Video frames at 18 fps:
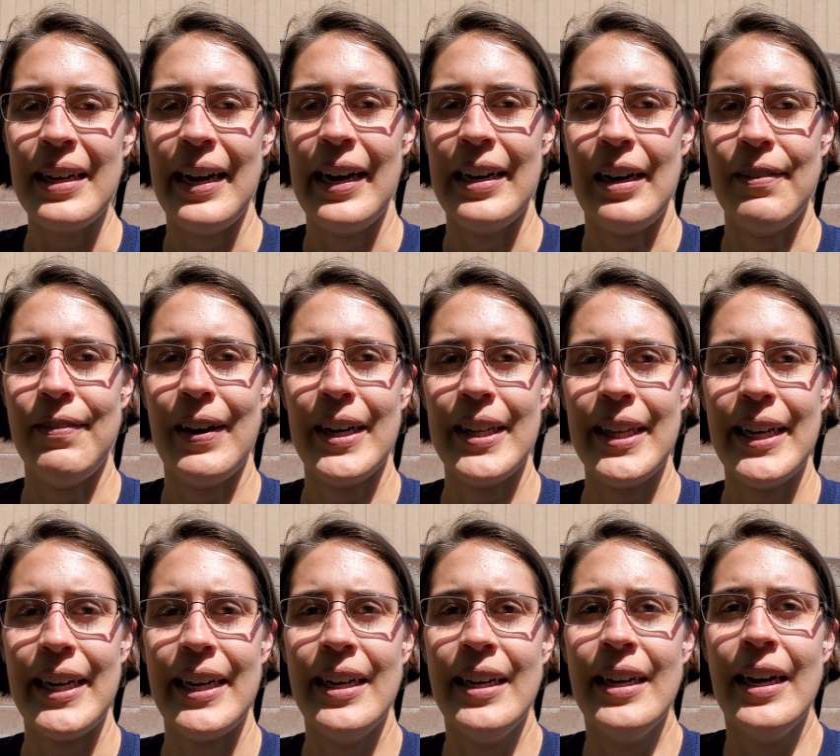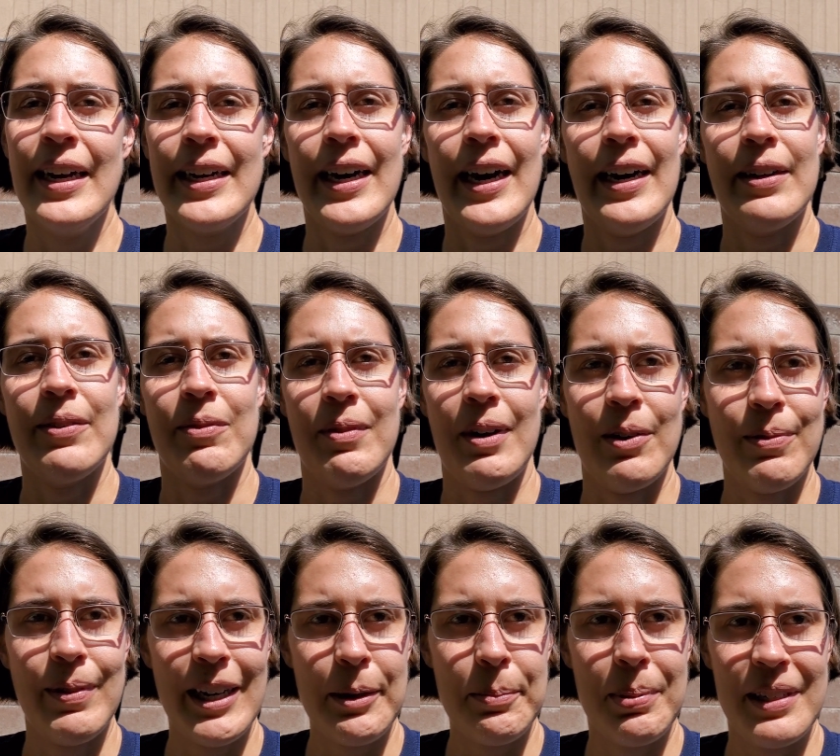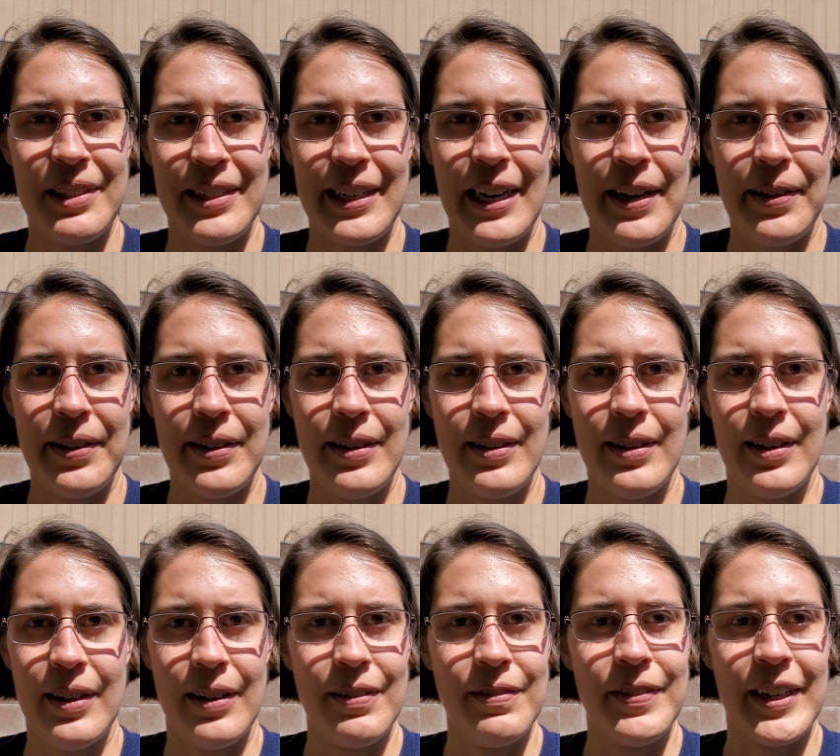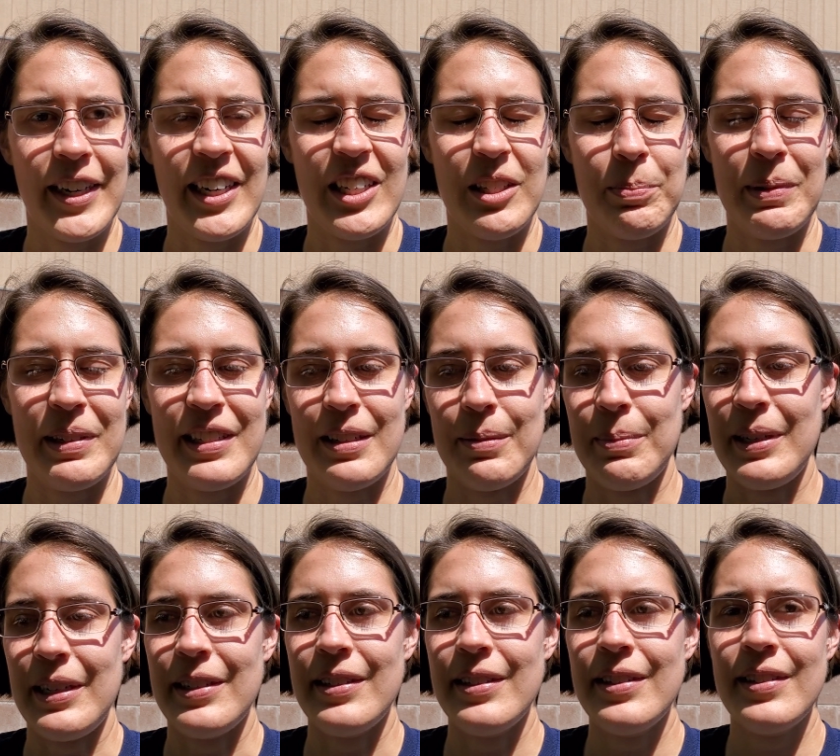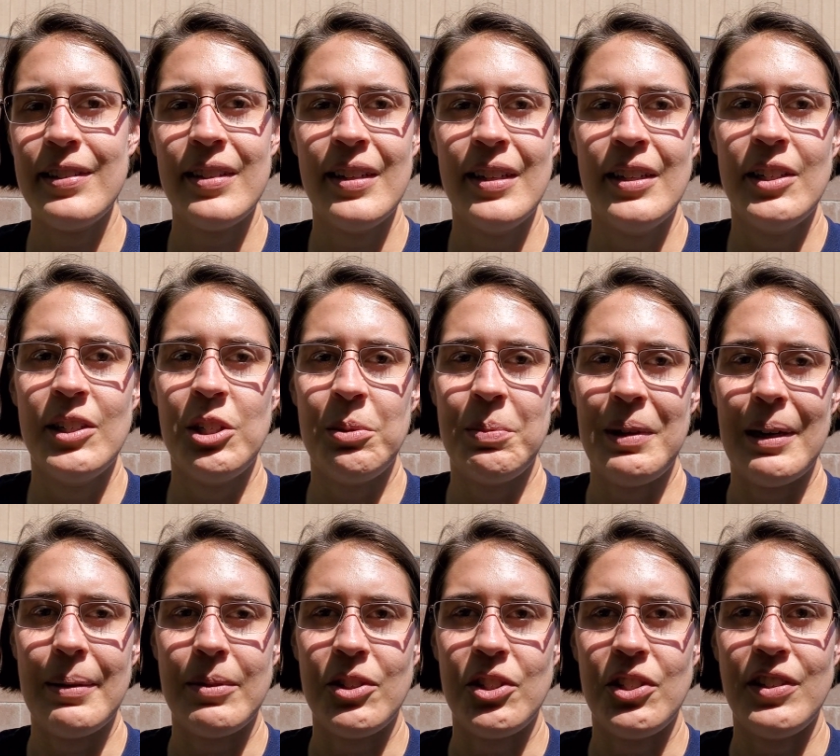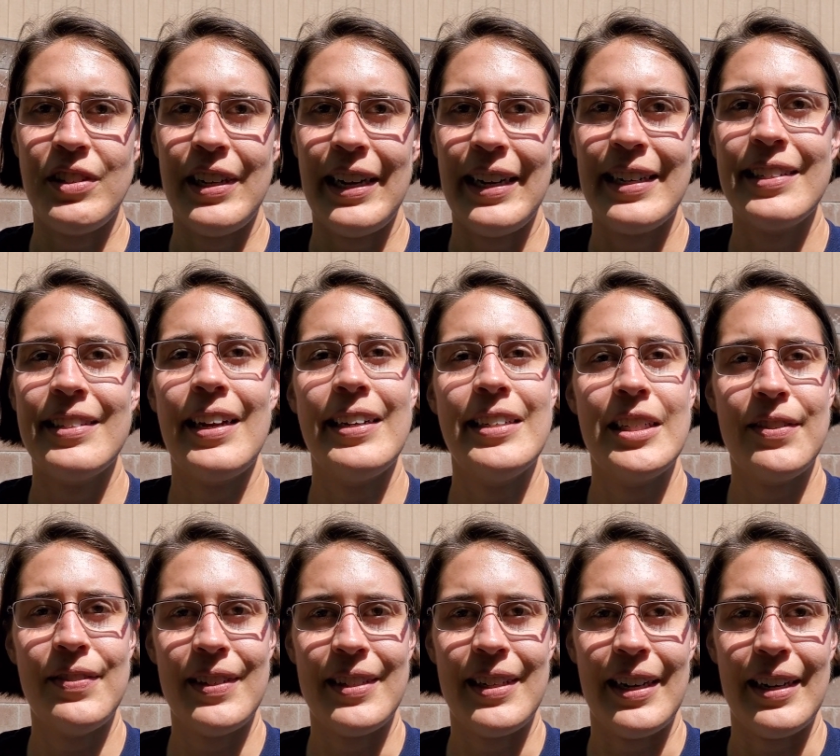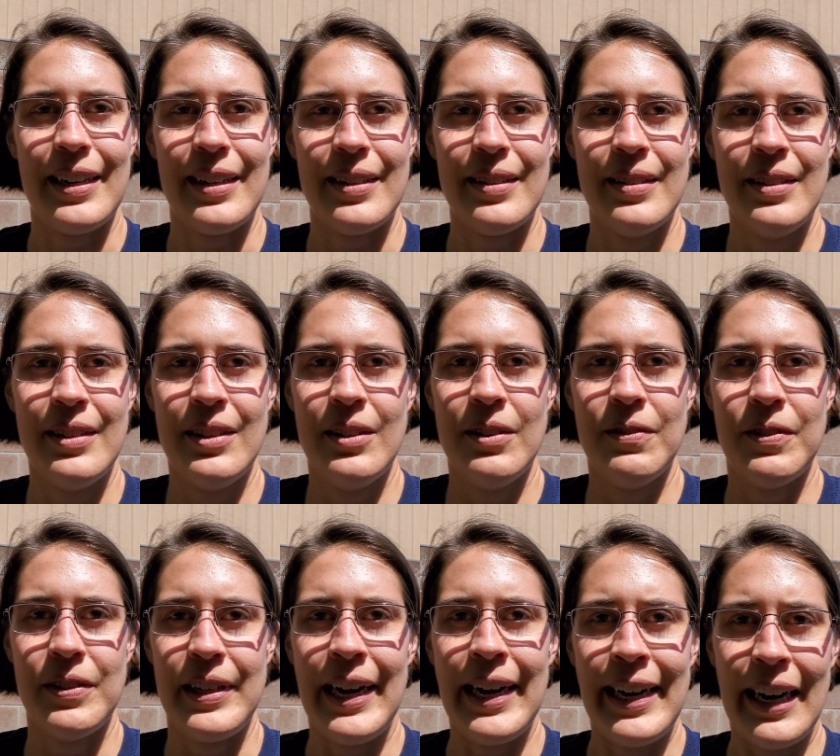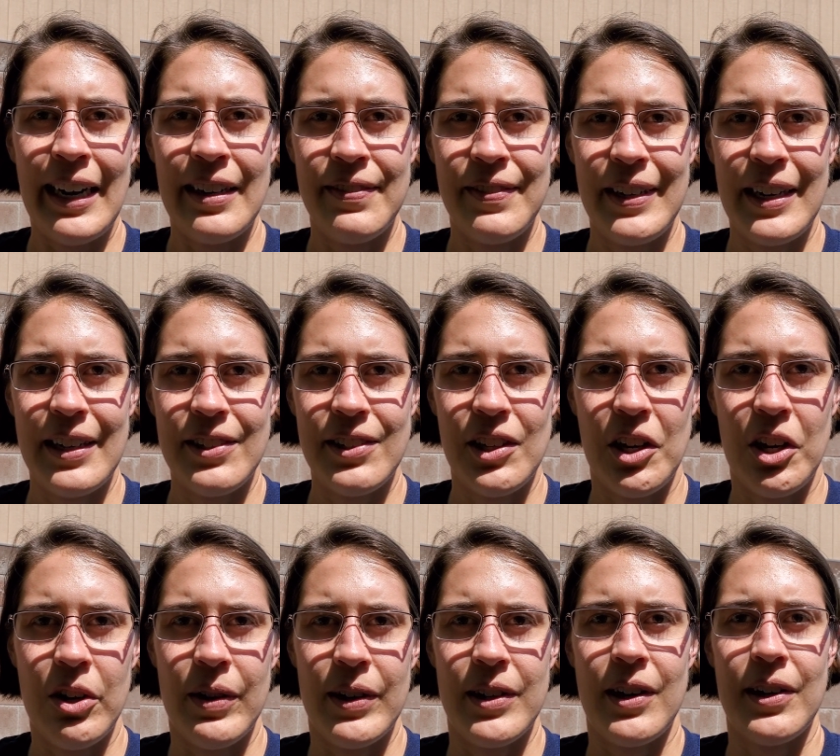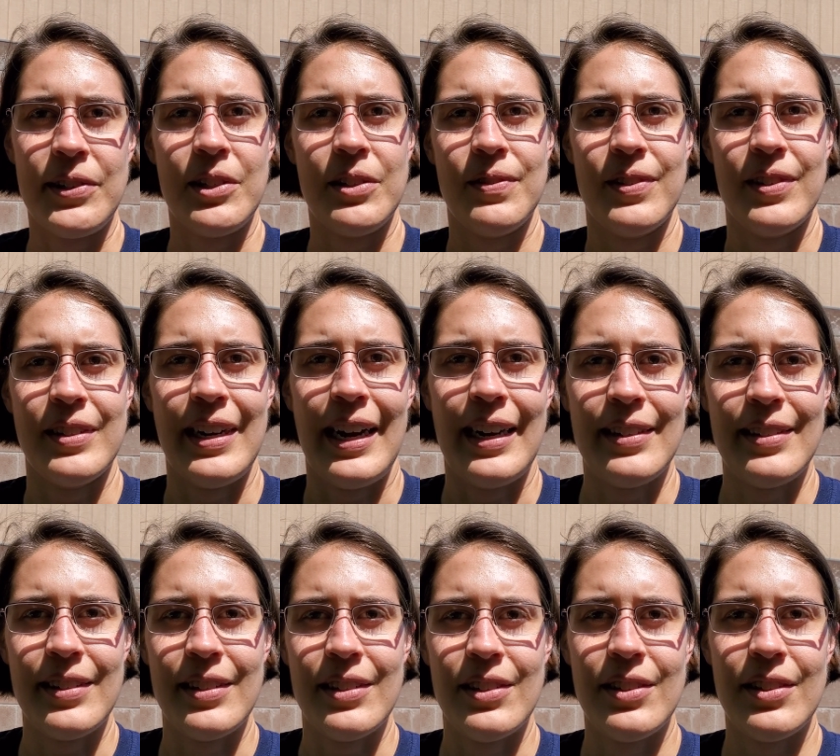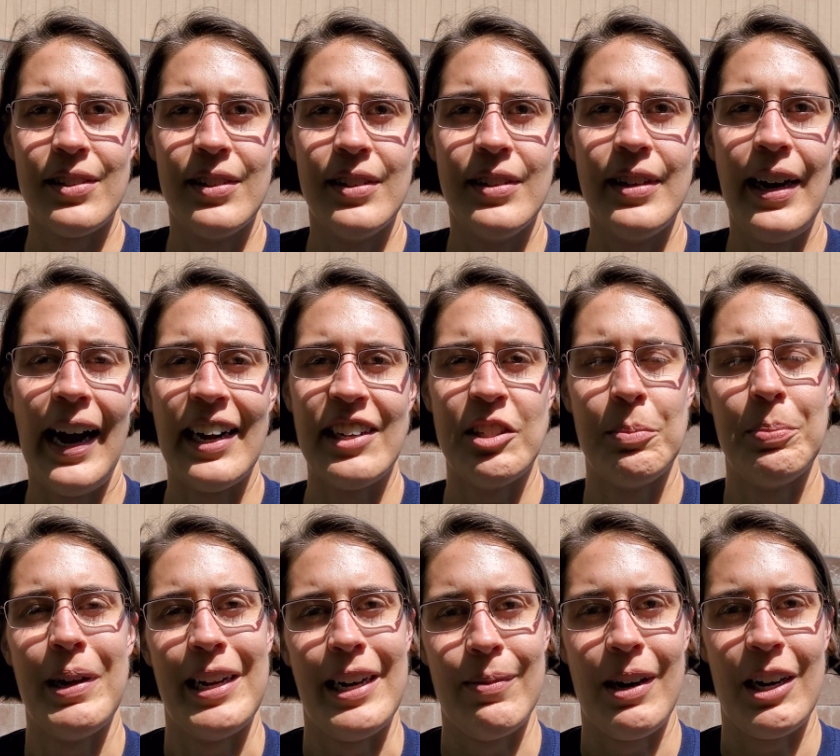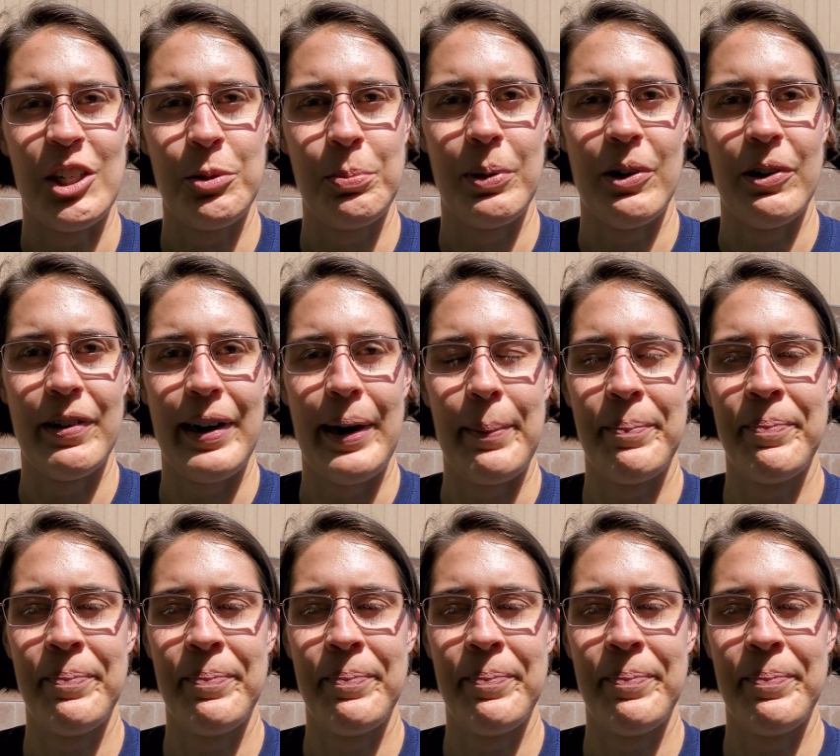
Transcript: and I finally got a rig put together of various bits and pieces to be able to take scientific data for the AAVSO and also for NASA's Exoplanet Watch program.